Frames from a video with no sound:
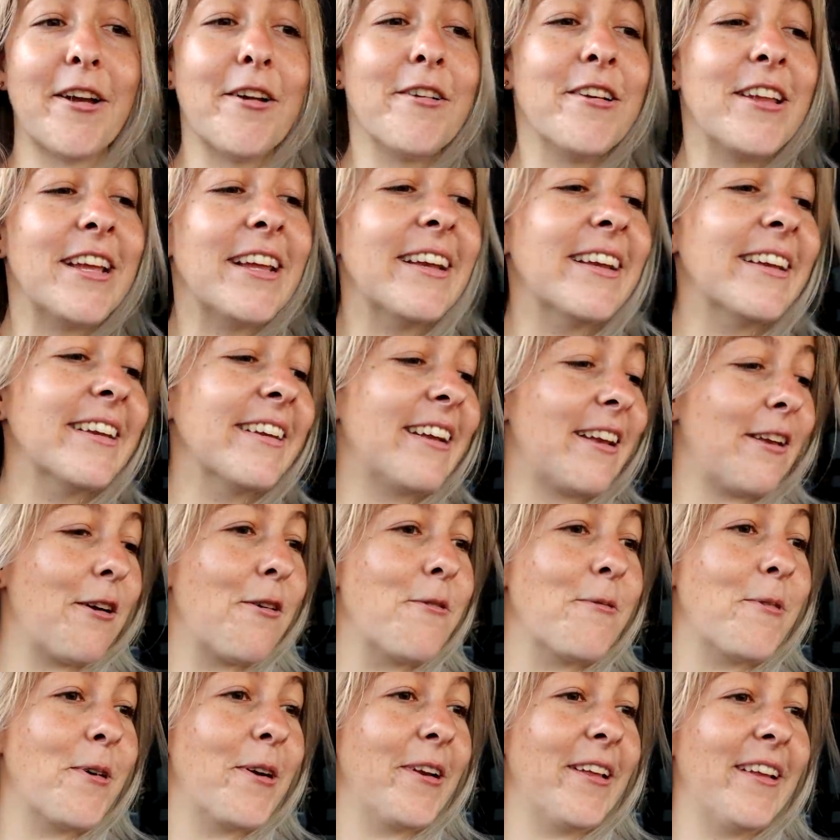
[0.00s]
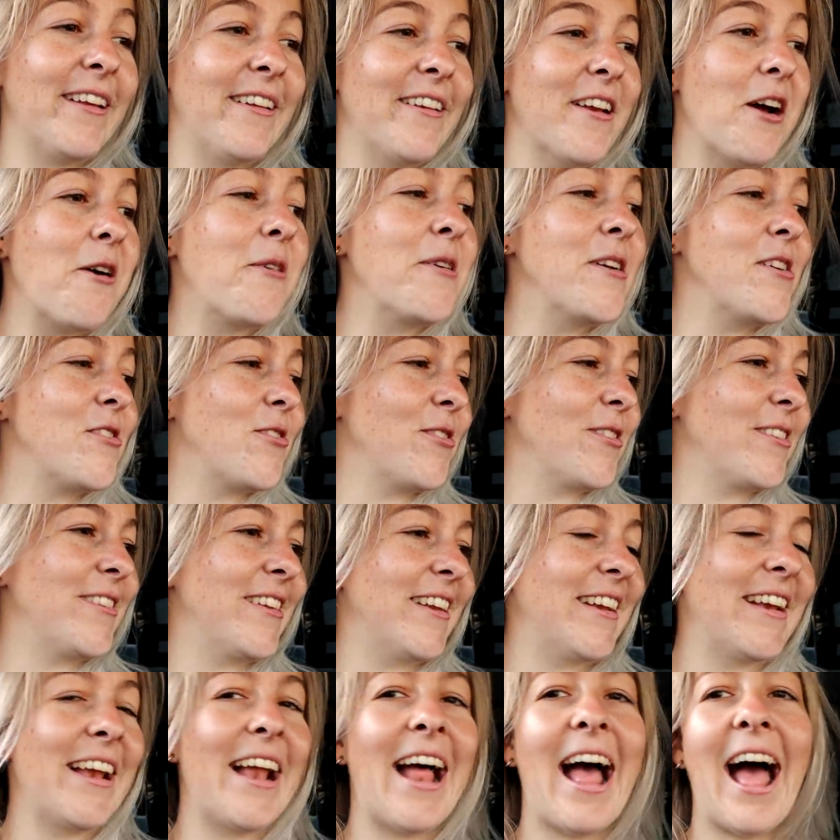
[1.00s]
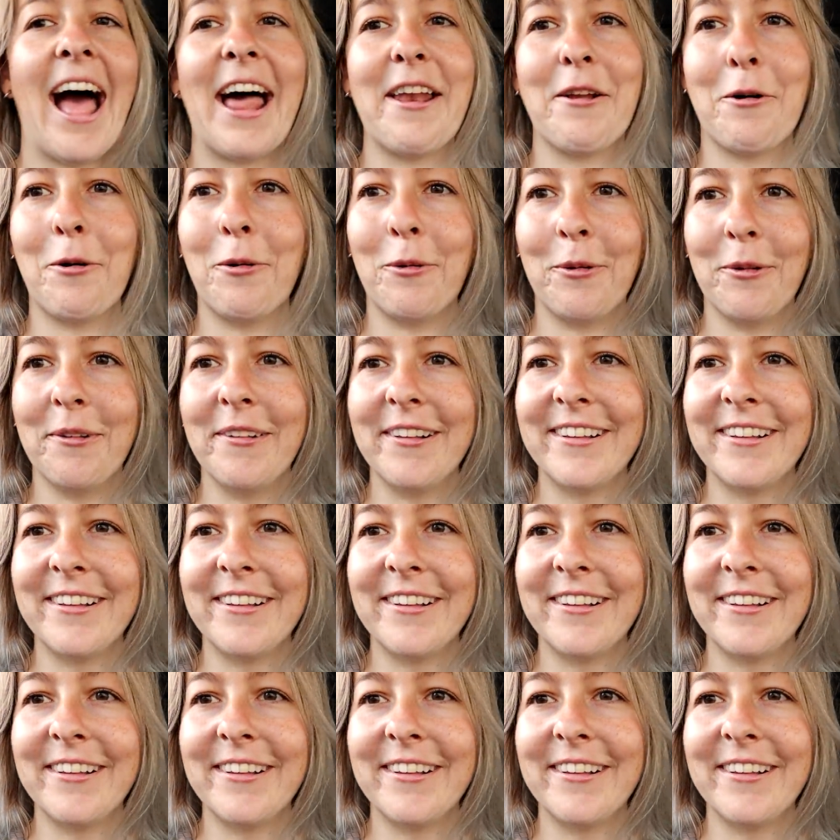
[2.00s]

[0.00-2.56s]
Don't need it, don't want it. No interest in it at all.